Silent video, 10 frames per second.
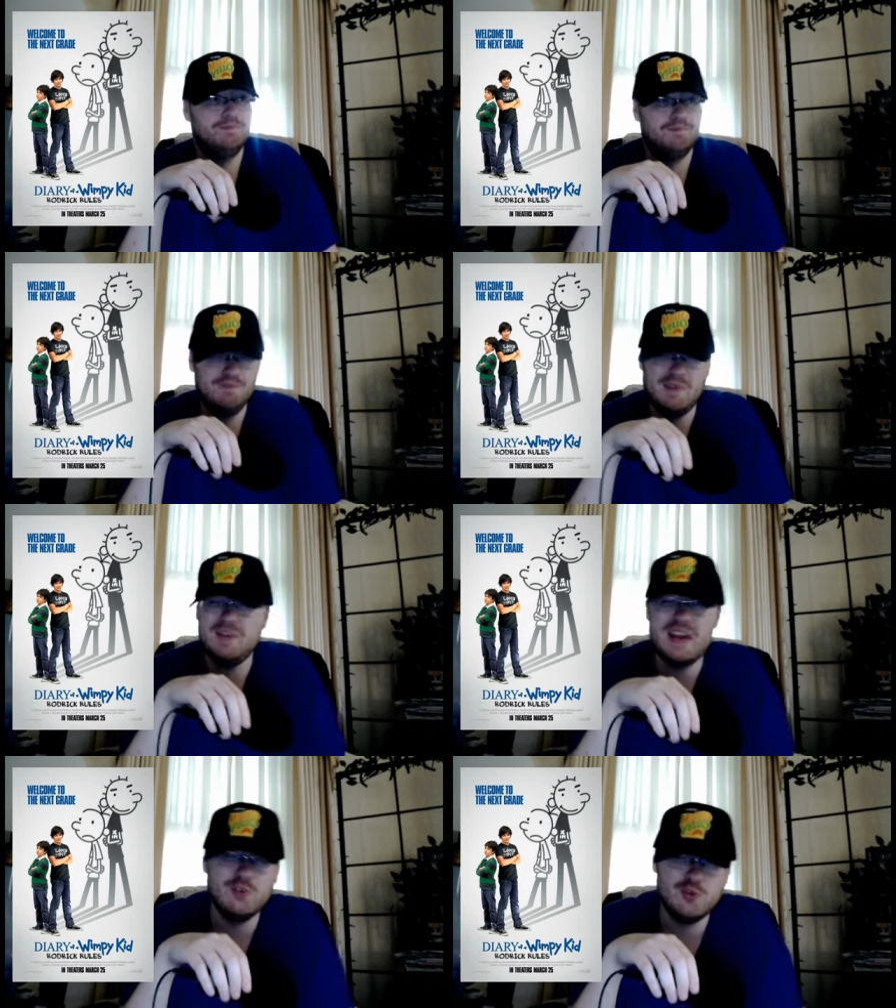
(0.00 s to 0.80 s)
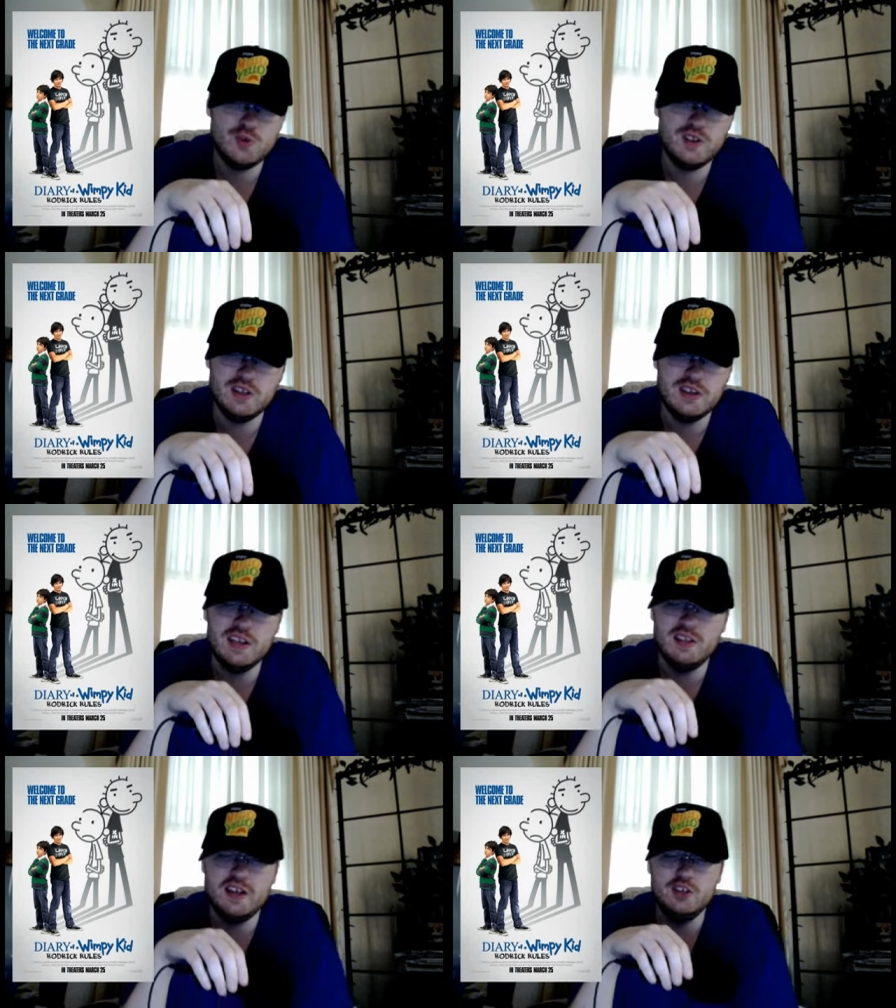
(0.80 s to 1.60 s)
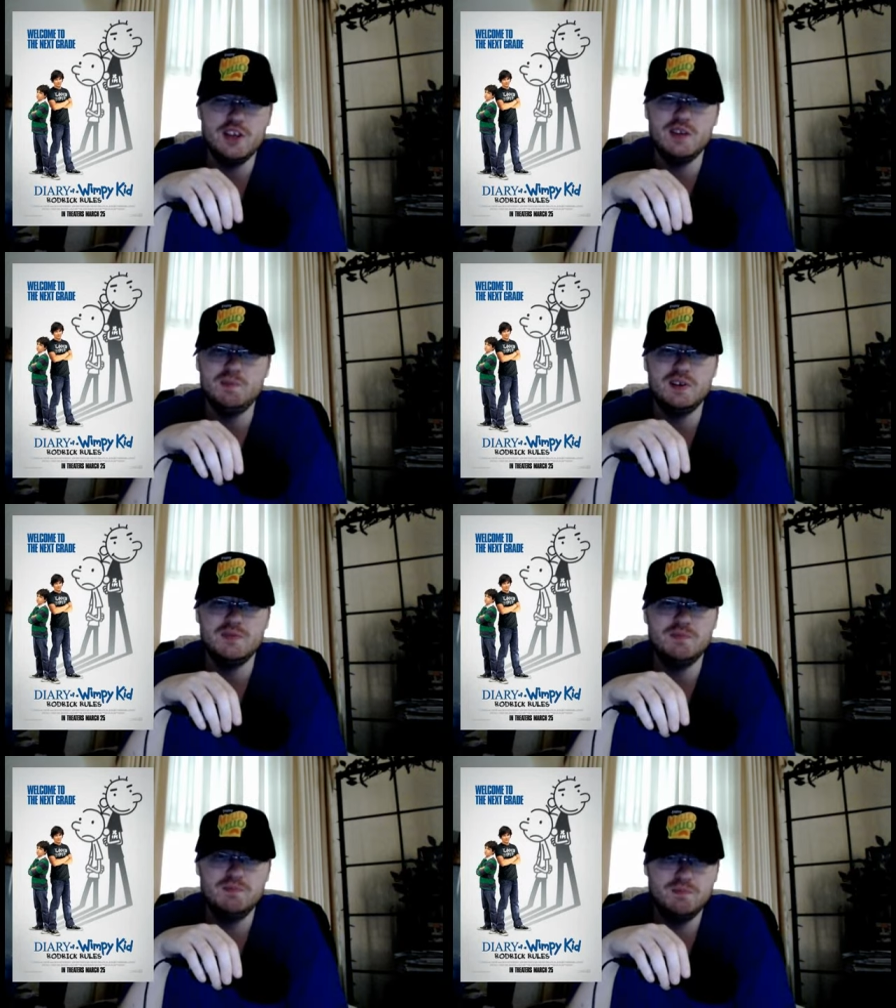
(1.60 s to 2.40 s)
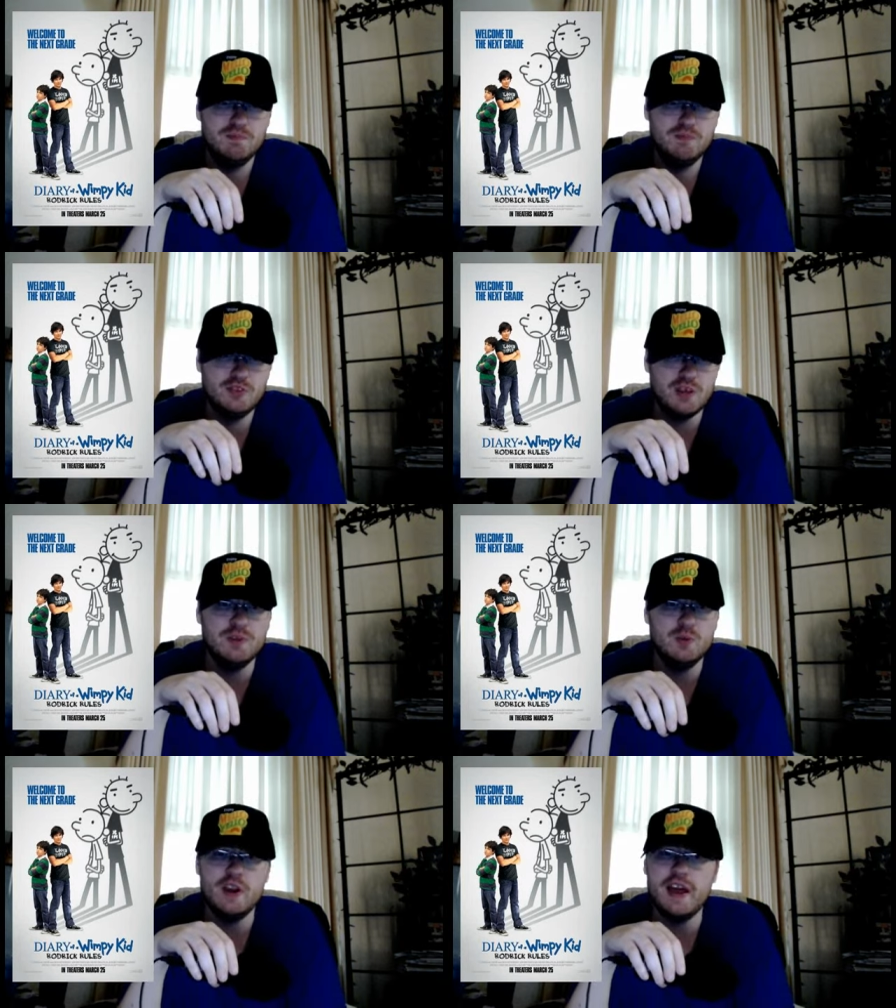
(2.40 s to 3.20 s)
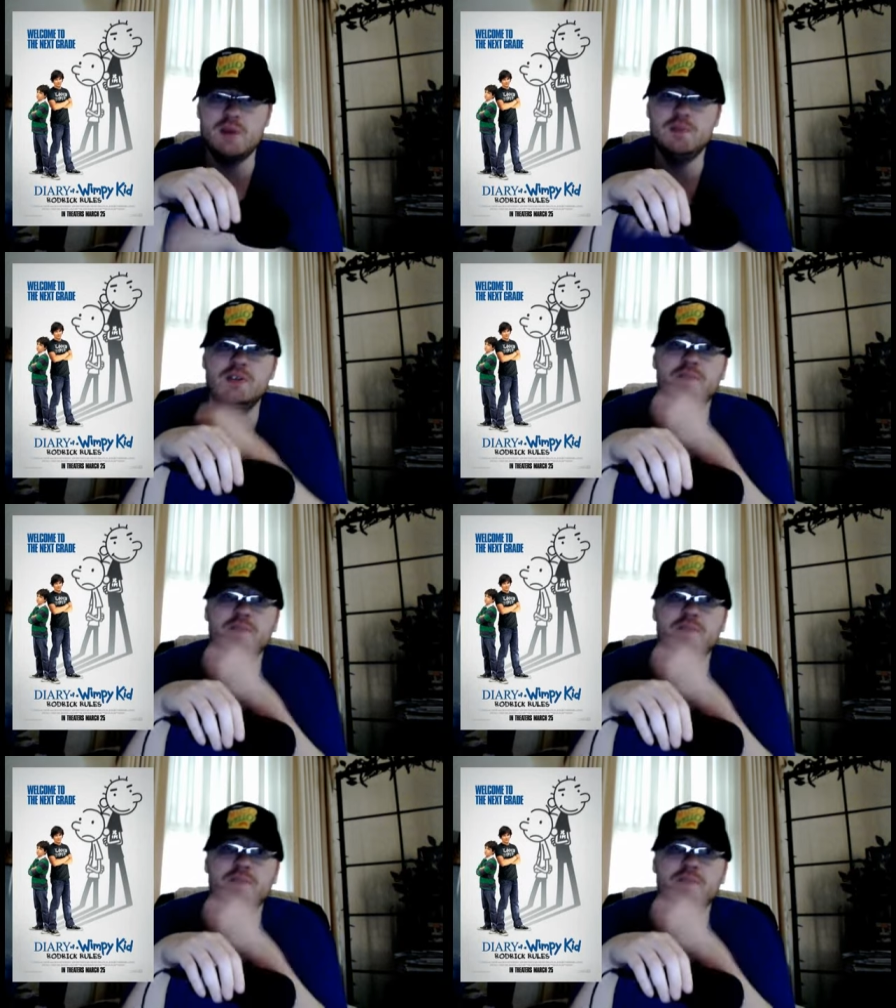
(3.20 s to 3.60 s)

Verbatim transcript: Maybe not treat the kid like shit, but something would happen.